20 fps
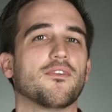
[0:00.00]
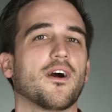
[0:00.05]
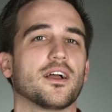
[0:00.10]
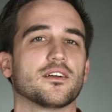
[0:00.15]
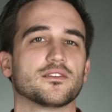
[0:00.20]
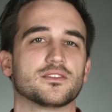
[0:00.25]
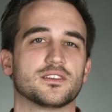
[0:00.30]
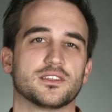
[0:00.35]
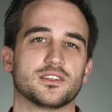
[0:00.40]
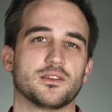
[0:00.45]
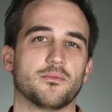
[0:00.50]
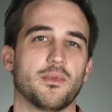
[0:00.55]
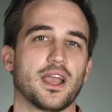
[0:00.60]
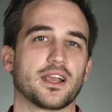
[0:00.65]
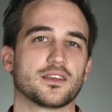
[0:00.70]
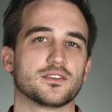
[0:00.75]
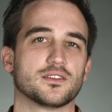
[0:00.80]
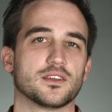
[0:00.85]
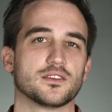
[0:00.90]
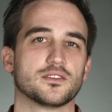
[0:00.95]
file system
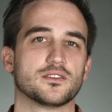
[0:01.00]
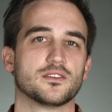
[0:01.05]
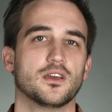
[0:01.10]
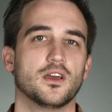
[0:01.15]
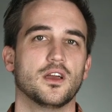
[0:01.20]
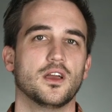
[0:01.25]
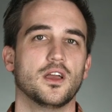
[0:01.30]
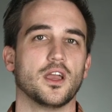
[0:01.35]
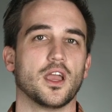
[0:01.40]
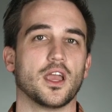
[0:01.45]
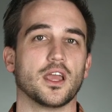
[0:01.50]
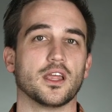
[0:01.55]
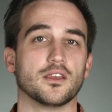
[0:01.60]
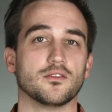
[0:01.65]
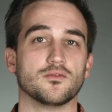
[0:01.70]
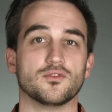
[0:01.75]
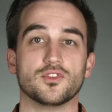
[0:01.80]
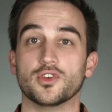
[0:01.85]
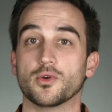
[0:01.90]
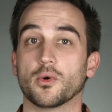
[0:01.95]
access,
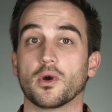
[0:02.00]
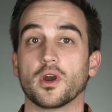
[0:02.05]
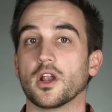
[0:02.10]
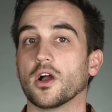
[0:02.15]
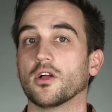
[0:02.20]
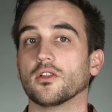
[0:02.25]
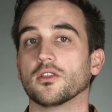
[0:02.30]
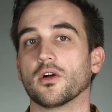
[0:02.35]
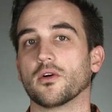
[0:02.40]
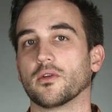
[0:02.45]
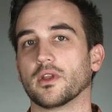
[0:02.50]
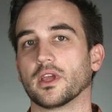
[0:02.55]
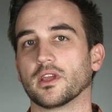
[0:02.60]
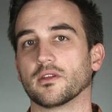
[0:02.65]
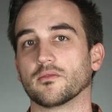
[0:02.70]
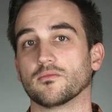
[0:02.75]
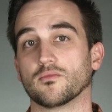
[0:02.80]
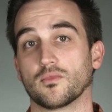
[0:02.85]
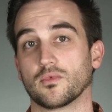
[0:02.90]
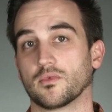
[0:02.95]
and U R L
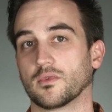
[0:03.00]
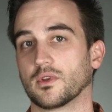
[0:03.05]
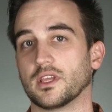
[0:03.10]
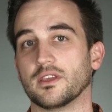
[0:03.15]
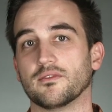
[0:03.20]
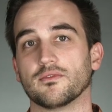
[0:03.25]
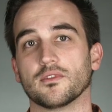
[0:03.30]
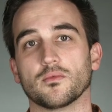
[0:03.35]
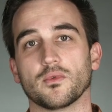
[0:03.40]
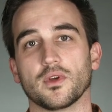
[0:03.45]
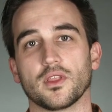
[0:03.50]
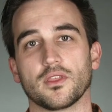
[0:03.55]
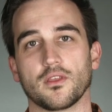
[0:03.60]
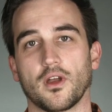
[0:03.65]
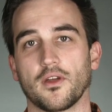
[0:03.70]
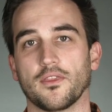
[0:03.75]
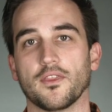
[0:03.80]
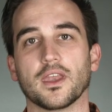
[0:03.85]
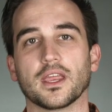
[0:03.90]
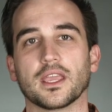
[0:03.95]
loading, even with
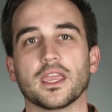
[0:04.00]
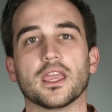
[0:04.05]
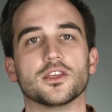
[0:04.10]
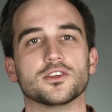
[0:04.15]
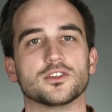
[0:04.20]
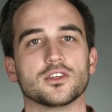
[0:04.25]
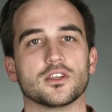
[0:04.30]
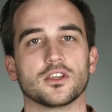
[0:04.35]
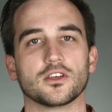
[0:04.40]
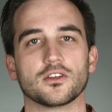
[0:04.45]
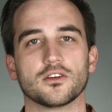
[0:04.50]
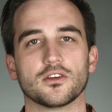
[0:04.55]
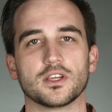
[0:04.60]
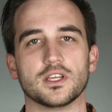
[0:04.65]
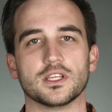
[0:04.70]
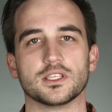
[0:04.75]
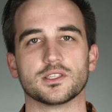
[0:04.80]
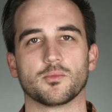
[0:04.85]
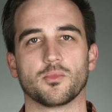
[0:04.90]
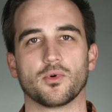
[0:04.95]
authentication and
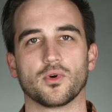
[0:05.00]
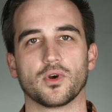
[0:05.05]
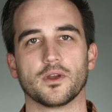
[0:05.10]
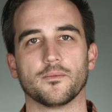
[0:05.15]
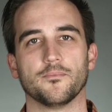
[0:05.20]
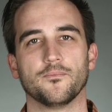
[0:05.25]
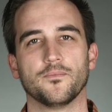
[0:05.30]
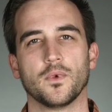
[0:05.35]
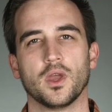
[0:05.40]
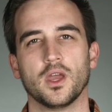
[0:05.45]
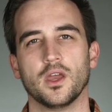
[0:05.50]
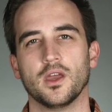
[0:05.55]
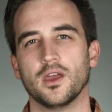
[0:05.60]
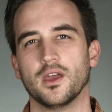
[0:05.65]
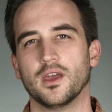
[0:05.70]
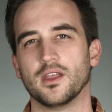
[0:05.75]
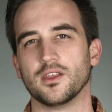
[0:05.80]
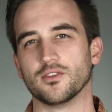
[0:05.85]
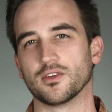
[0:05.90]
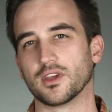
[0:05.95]
cookie support.
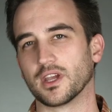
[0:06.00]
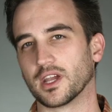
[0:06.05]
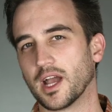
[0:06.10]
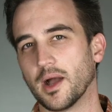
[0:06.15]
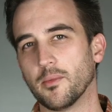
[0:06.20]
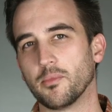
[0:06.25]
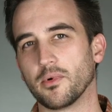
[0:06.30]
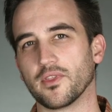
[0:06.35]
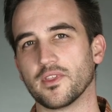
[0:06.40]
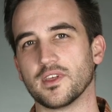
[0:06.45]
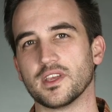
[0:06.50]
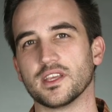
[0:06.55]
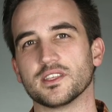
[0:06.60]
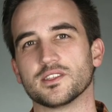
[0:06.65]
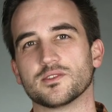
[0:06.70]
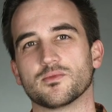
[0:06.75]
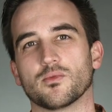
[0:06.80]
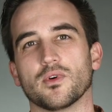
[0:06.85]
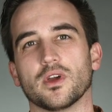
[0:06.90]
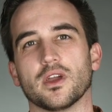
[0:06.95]
You can couple
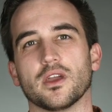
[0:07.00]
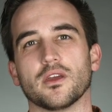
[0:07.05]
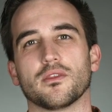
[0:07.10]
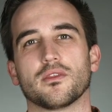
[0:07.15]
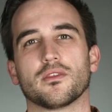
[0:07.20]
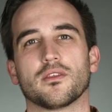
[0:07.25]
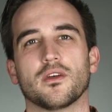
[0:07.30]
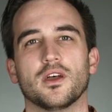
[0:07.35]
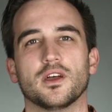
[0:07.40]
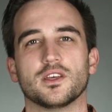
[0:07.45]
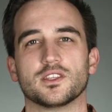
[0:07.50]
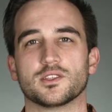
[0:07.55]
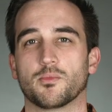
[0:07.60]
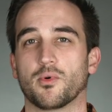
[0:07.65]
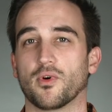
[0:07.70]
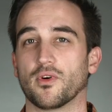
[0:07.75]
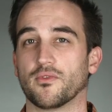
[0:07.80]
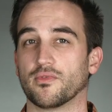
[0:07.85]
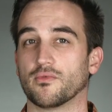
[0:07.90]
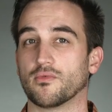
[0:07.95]
these with
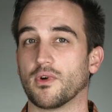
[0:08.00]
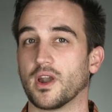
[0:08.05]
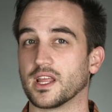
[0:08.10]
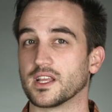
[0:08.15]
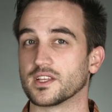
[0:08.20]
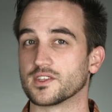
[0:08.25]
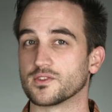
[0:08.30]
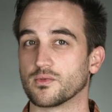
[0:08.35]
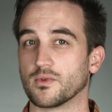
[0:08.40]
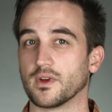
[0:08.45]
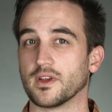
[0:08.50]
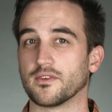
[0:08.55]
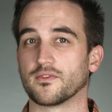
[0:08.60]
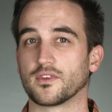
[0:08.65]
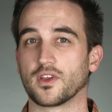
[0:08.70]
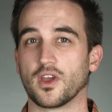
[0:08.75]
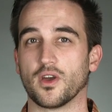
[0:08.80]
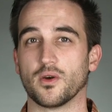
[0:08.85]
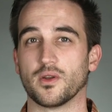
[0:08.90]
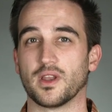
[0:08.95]
support for running
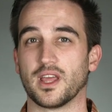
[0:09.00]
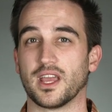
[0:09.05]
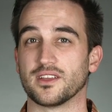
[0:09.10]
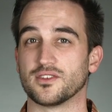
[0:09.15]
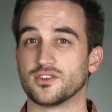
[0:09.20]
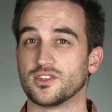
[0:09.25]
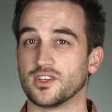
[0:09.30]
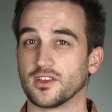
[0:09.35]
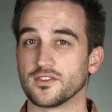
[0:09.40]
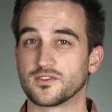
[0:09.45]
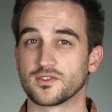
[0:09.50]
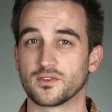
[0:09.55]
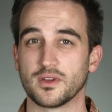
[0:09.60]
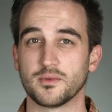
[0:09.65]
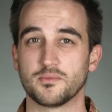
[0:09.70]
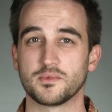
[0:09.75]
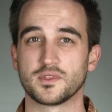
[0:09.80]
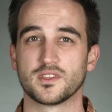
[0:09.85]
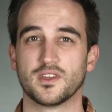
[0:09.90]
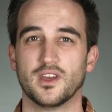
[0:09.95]
Swift code as shell
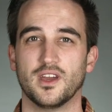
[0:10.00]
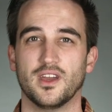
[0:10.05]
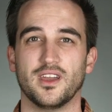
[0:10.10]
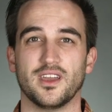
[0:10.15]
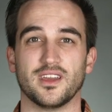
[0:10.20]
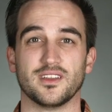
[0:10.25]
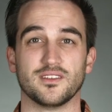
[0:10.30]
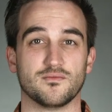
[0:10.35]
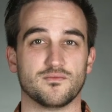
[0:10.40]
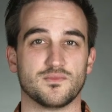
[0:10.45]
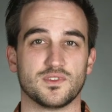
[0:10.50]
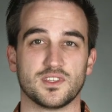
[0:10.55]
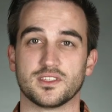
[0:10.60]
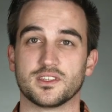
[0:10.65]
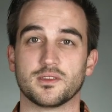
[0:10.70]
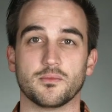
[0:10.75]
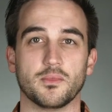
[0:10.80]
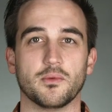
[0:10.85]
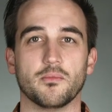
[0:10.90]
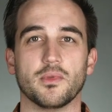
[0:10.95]
scripts, and
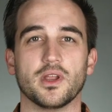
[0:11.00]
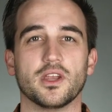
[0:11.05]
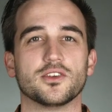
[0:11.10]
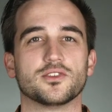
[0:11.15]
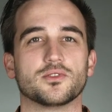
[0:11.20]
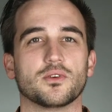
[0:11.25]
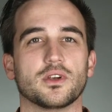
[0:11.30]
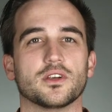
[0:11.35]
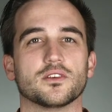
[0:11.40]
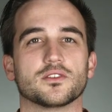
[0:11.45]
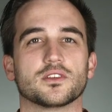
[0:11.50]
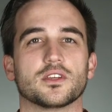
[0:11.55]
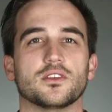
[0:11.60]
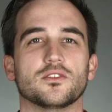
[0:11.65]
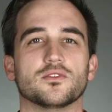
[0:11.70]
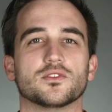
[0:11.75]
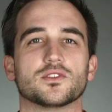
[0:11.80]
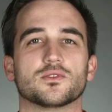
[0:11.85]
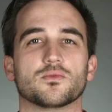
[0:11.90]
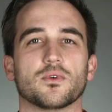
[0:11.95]
system administrators can
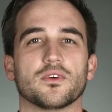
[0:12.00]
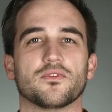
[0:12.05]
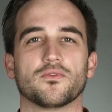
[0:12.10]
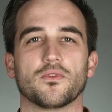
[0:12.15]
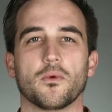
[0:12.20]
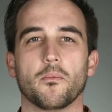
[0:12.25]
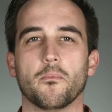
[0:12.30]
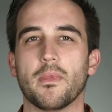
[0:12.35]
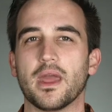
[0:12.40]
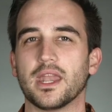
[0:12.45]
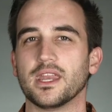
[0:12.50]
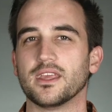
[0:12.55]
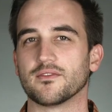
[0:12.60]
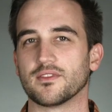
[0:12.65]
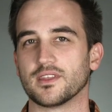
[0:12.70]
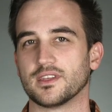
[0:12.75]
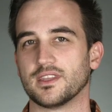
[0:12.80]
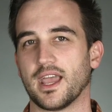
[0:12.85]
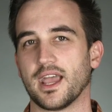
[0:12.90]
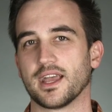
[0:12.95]
use Swift for many
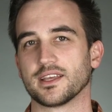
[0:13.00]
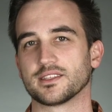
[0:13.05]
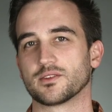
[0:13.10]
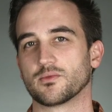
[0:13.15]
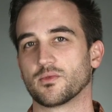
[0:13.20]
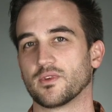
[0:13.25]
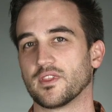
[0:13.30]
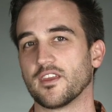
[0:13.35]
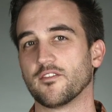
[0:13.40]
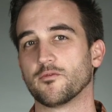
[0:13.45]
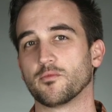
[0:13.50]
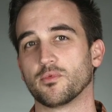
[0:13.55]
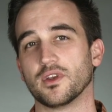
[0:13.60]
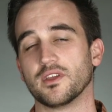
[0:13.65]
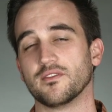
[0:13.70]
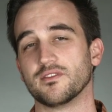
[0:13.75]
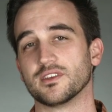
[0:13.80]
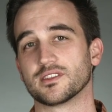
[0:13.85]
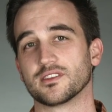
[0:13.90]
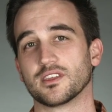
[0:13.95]
of the tasks where they've
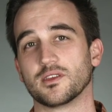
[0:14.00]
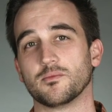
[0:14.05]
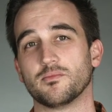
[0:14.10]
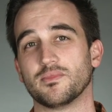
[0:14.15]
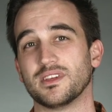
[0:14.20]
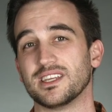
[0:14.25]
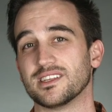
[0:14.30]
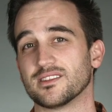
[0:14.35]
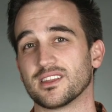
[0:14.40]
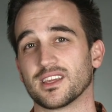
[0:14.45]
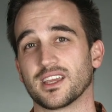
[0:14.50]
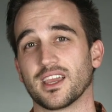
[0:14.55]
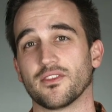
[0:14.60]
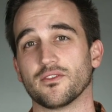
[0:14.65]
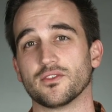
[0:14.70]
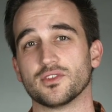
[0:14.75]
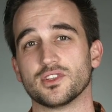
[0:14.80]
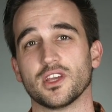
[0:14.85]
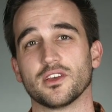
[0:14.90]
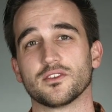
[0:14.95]
previously pieced
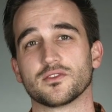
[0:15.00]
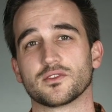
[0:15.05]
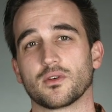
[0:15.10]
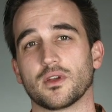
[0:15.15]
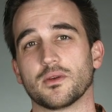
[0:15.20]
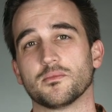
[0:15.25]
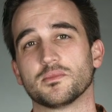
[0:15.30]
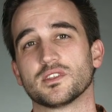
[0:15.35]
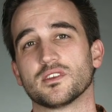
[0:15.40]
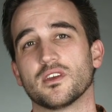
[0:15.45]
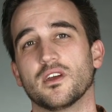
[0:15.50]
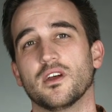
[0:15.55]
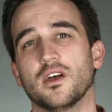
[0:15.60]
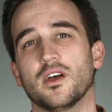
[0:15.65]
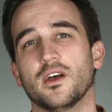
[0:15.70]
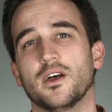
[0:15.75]
together shell scripts.